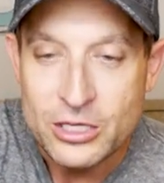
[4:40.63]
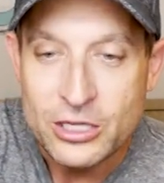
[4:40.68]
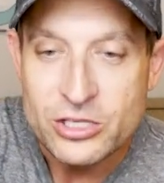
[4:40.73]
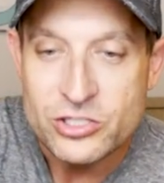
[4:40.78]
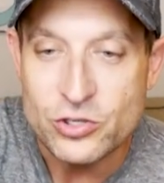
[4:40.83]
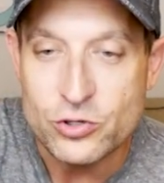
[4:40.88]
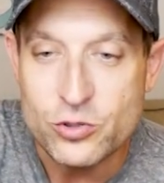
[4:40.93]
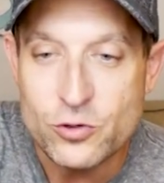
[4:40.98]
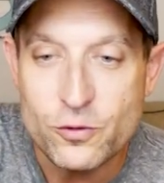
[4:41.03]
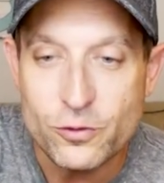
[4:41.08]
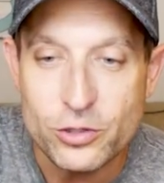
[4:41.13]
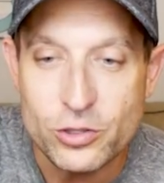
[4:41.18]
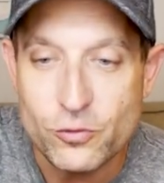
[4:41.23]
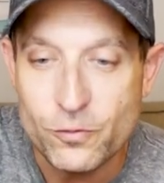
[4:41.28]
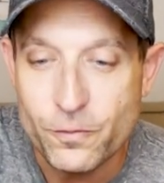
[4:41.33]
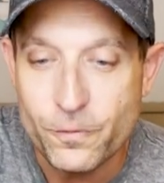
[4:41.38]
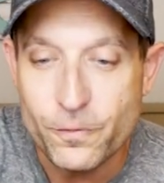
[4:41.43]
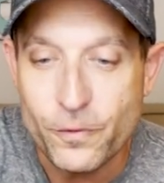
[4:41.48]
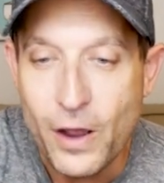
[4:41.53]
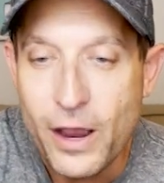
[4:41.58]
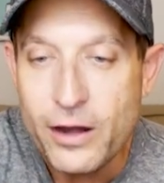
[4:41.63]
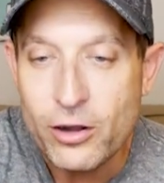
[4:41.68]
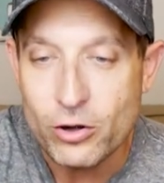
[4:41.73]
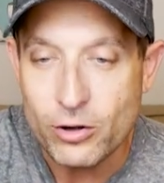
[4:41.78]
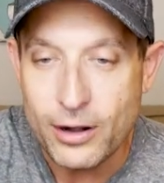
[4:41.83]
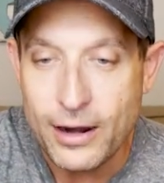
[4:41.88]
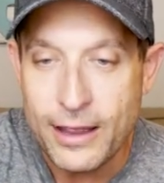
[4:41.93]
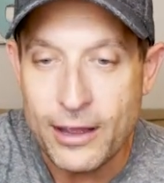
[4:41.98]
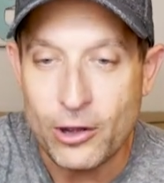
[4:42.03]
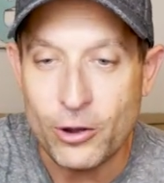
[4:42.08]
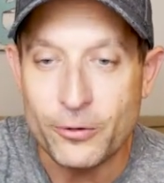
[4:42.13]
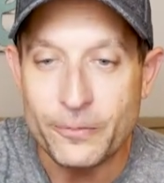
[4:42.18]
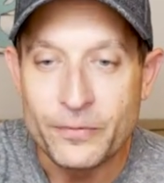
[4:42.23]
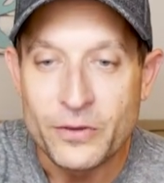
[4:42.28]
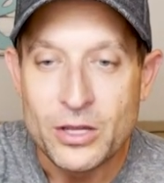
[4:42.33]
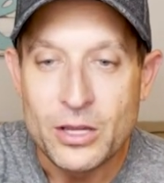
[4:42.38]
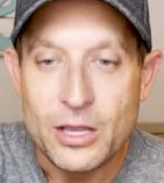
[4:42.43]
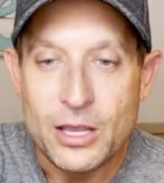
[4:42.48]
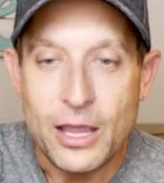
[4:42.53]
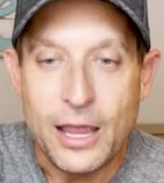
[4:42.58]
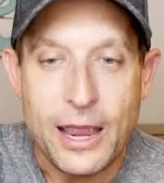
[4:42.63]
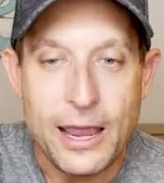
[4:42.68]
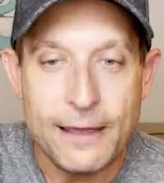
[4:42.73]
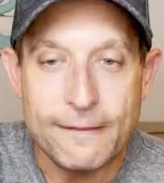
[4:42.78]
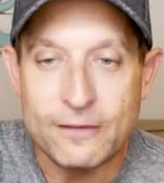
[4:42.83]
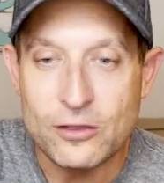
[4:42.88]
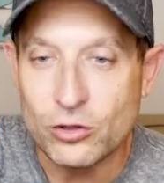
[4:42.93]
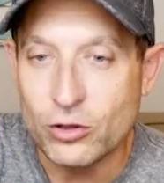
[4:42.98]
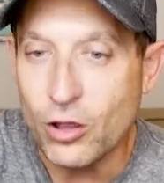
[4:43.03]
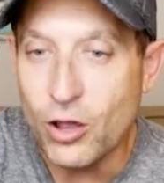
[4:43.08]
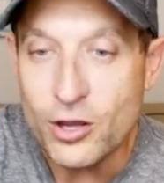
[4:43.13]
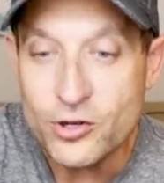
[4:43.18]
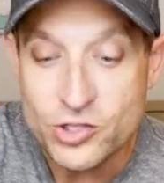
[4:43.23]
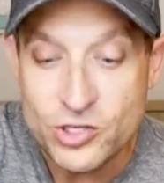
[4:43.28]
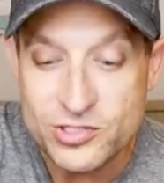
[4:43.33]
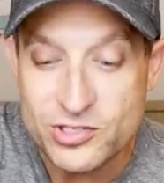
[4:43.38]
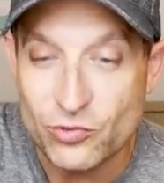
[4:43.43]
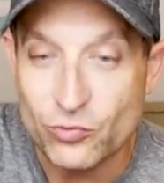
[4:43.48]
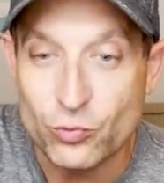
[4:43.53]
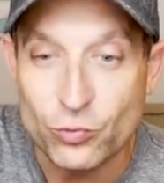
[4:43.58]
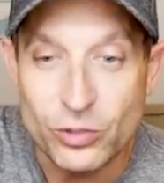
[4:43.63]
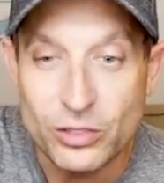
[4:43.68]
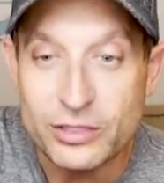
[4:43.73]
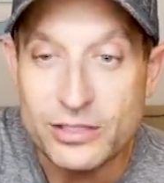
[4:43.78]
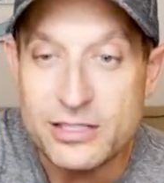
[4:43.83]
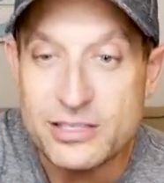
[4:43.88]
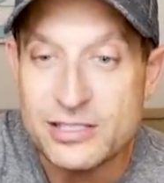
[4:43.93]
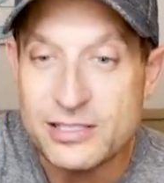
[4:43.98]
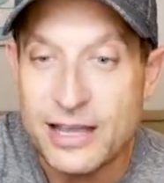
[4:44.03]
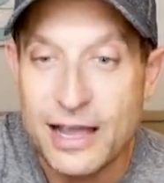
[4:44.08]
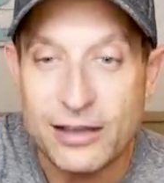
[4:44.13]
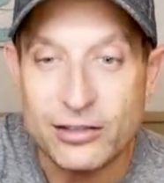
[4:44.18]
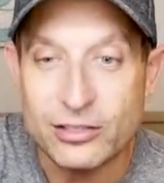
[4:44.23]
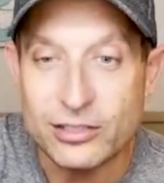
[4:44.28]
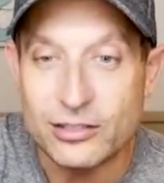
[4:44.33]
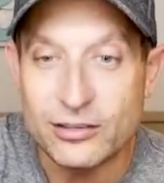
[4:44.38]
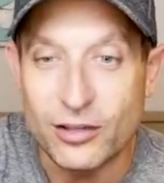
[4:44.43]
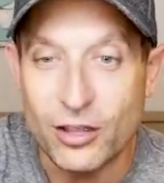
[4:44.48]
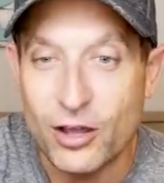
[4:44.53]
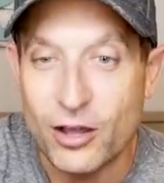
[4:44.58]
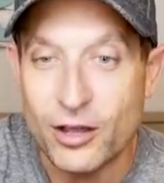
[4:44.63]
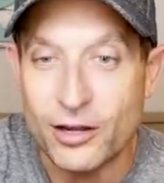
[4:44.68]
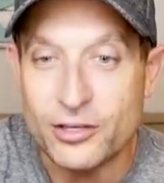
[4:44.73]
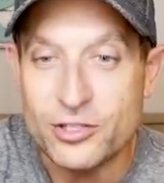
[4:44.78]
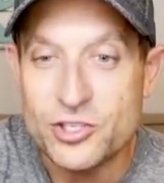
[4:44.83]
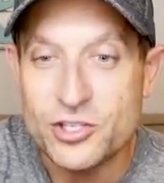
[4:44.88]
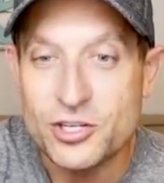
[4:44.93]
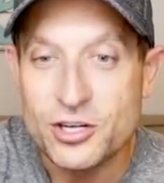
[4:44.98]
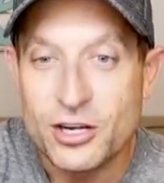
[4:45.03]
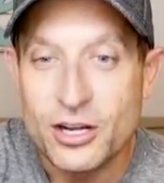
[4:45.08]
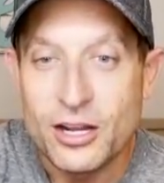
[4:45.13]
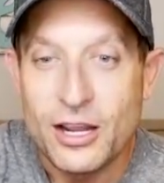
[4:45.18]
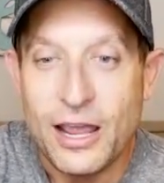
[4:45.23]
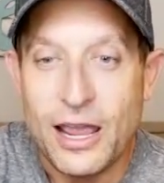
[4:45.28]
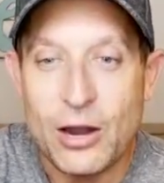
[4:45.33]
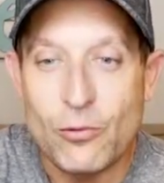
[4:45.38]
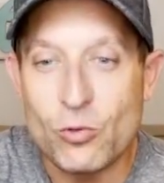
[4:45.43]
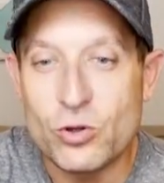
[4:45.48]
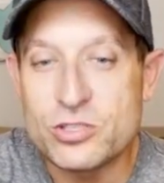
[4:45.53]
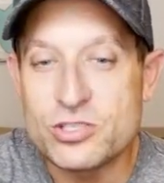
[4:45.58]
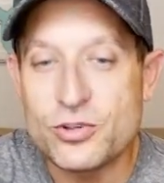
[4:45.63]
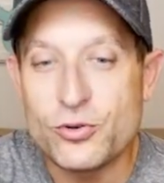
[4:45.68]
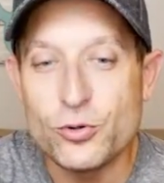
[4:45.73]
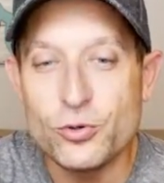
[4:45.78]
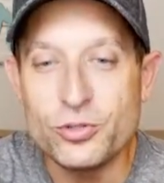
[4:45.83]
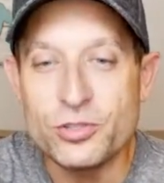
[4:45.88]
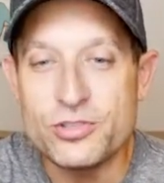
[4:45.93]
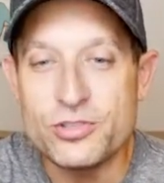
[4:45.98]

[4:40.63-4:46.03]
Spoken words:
So you fire out, and the launch is a really solid launch. And what's cool